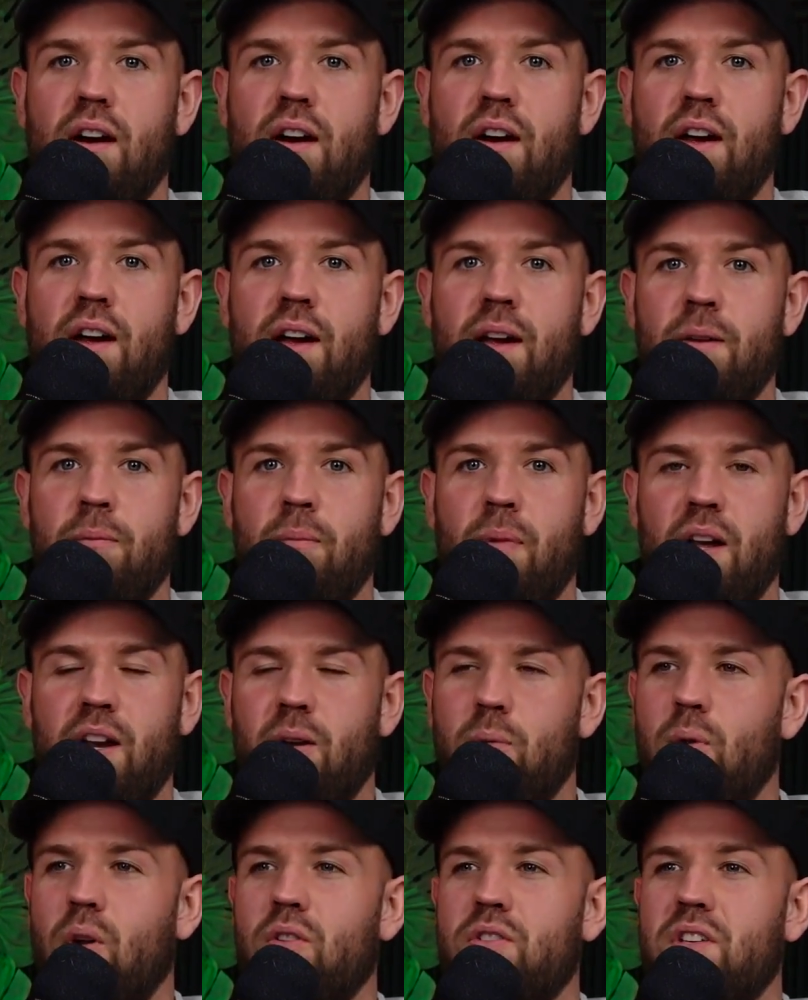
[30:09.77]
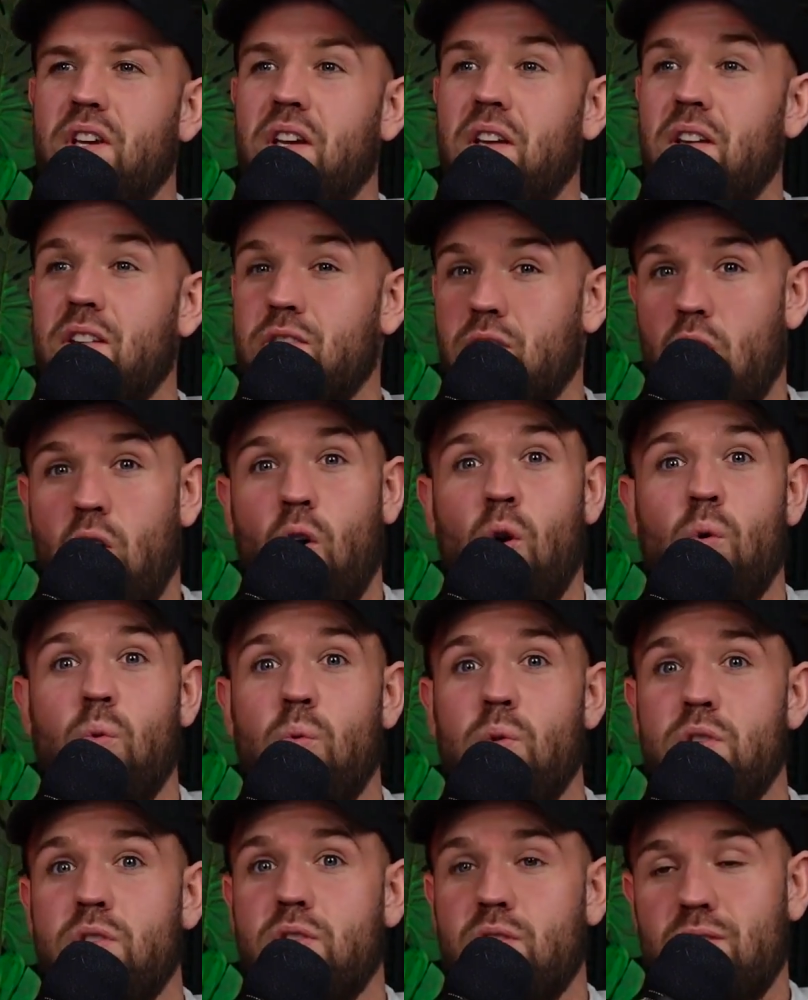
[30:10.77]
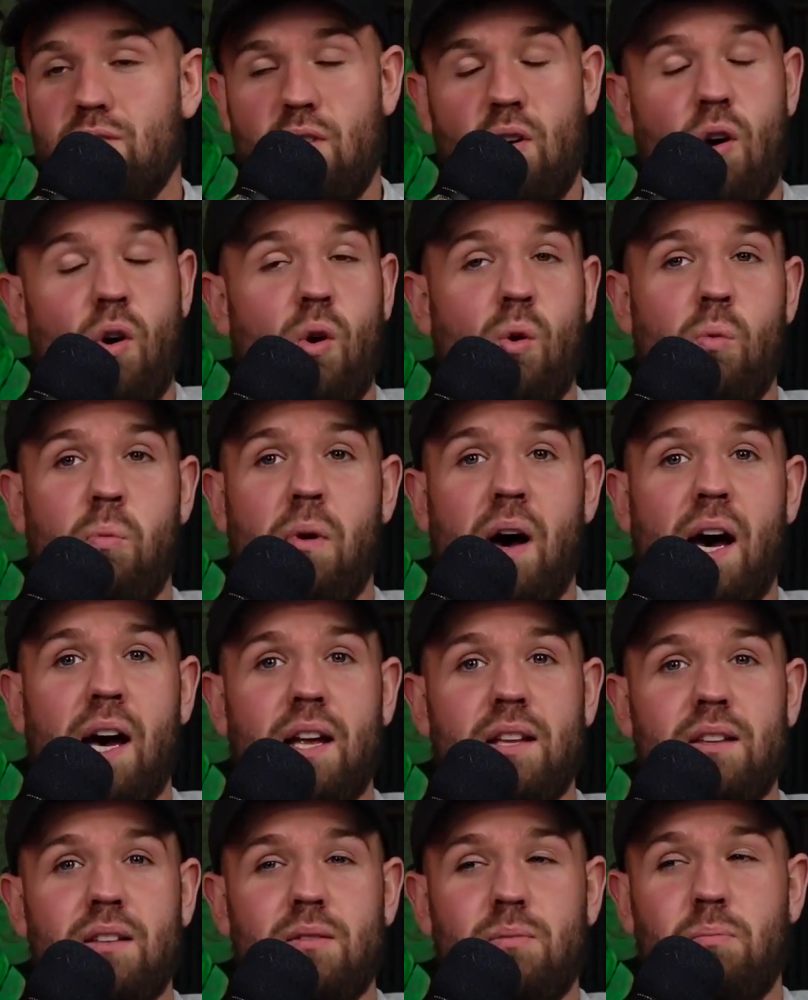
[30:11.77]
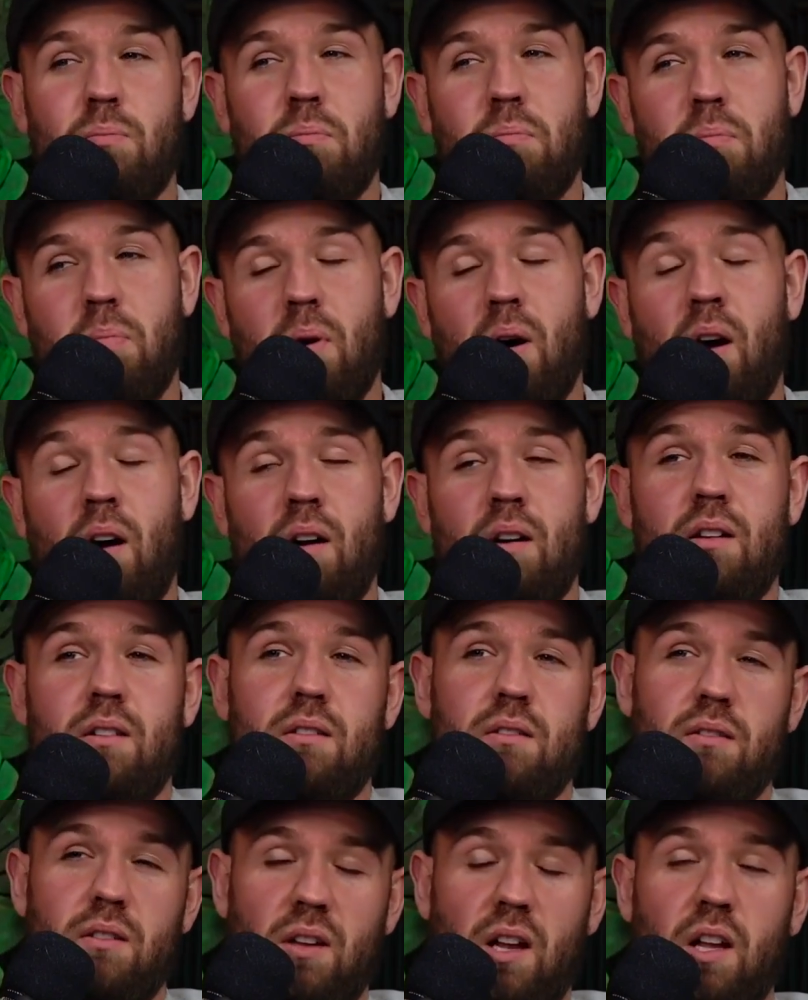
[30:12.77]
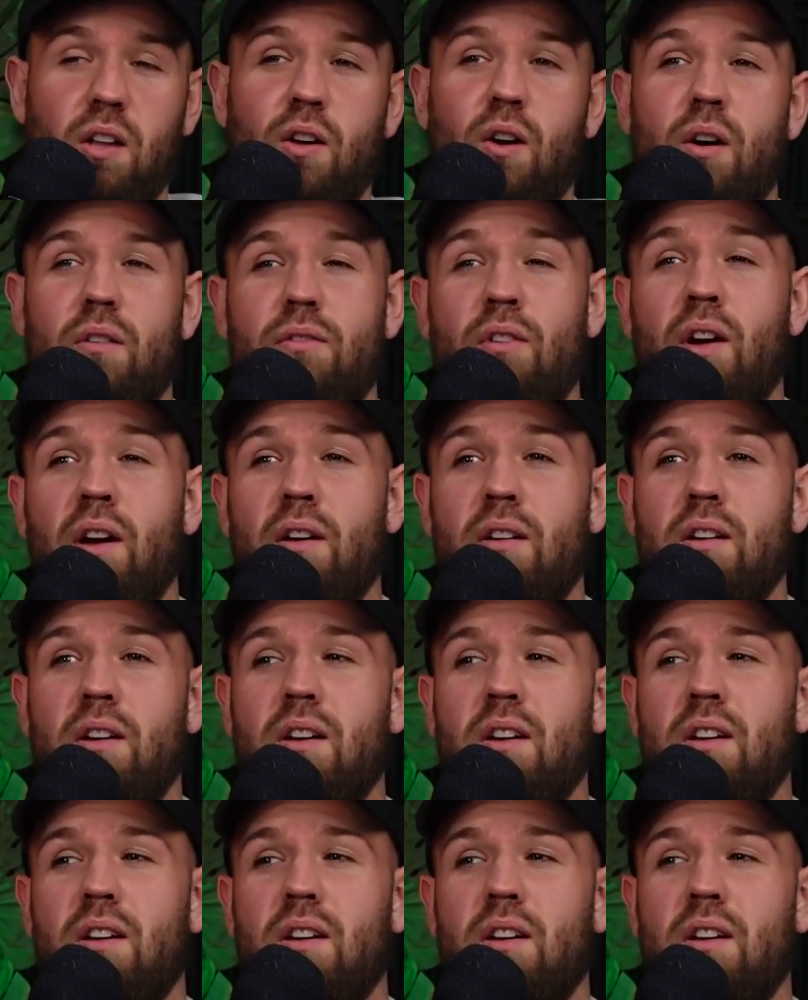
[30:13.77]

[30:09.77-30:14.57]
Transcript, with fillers: Um, and I'm not saying it's always all bad, but a lot of it